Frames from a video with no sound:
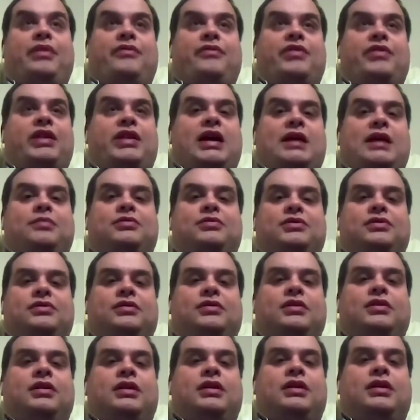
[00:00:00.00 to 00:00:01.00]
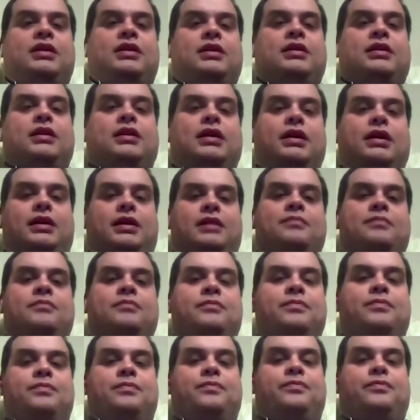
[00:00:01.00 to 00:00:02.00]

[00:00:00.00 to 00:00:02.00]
other names. Um,